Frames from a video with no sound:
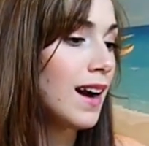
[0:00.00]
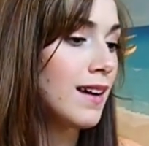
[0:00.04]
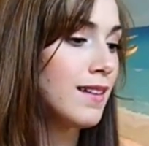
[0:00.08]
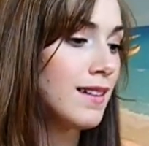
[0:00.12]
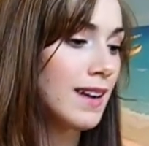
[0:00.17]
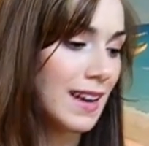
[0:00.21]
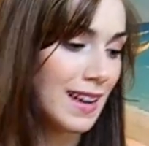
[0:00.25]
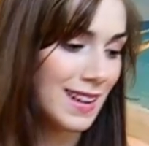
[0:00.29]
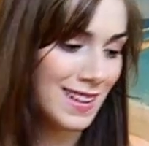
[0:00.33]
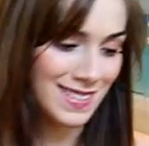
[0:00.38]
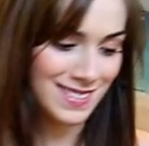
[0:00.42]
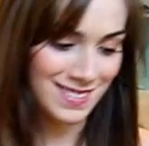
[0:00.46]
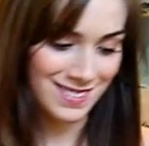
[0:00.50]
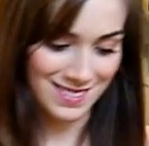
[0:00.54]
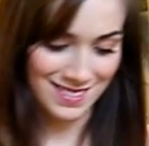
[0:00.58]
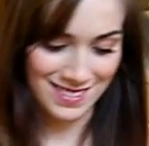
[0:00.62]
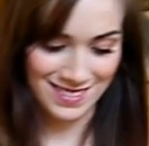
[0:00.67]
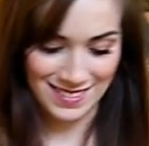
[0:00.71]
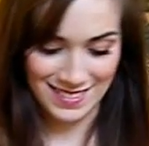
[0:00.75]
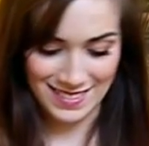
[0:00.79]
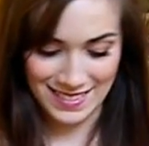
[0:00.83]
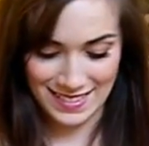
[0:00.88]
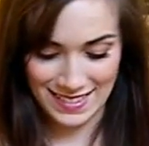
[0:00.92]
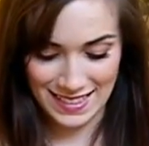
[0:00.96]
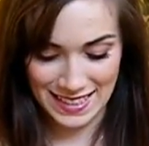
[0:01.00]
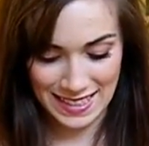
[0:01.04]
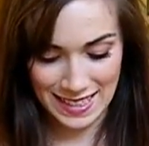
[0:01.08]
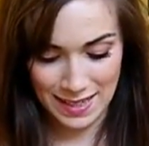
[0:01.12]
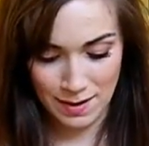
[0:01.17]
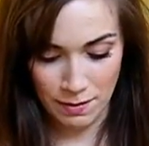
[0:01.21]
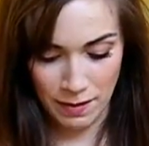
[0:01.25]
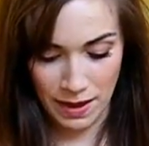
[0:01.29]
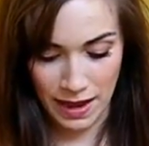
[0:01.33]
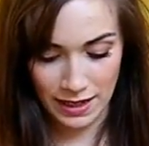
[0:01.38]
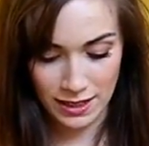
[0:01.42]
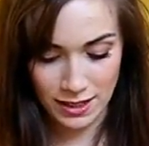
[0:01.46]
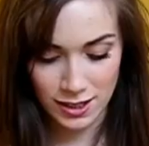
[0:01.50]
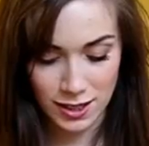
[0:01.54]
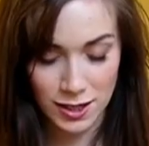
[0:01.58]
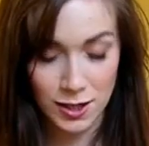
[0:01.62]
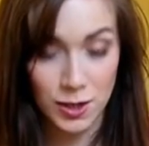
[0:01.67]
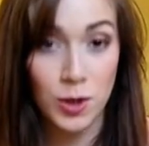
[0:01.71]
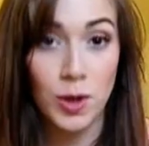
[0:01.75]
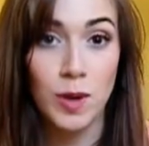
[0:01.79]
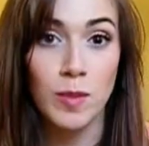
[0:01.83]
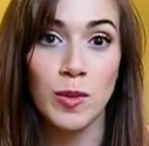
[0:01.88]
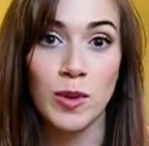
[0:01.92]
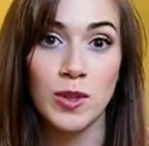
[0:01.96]
All right. Back to
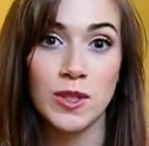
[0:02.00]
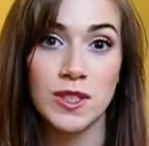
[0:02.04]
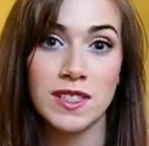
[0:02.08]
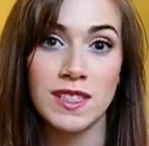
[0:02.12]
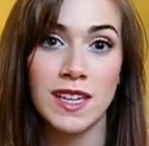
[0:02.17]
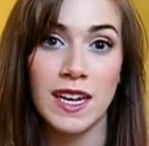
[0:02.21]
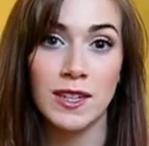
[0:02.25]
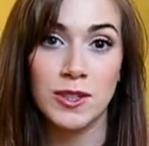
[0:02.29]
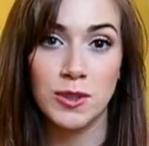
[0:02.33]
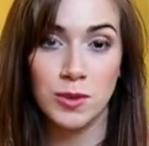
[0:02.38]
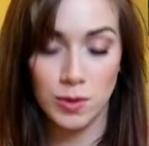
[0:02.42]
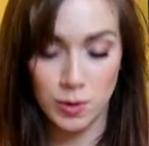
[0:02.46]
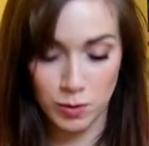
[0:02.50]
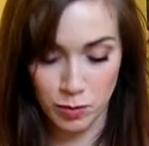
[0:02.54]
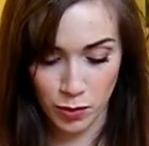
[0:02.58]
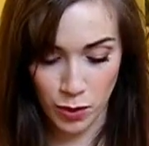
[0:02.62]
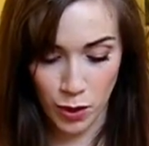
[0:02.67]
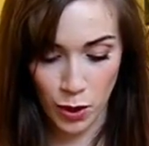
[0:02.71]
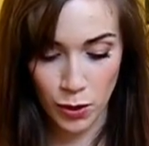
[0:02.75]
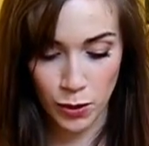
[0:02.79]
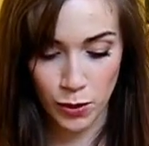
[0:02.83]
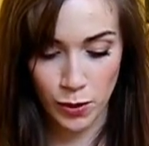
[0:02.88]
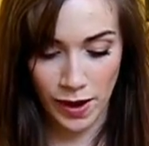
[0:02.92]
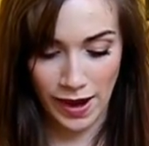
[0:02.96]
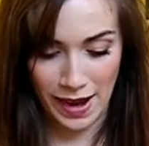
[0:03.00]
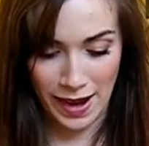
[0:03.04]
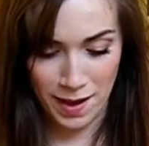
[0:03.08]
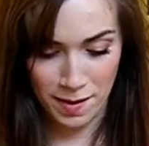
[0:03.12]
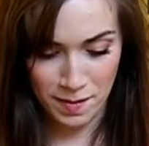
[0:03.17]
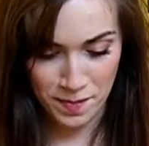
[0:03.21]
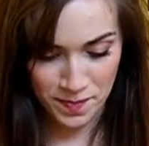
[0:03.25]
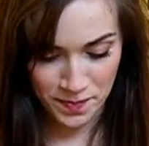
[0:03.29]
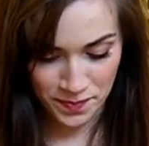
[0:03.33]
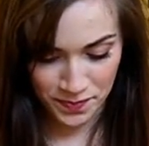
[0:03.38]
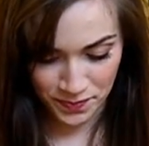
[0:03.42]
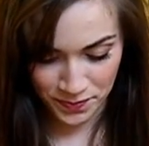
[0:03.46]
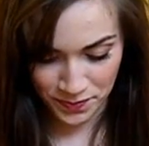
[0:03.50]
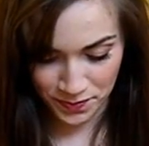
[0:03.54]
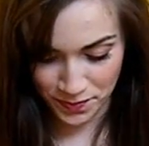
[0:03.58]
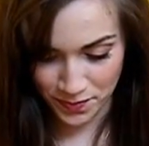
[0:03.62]
the normal scheduled program.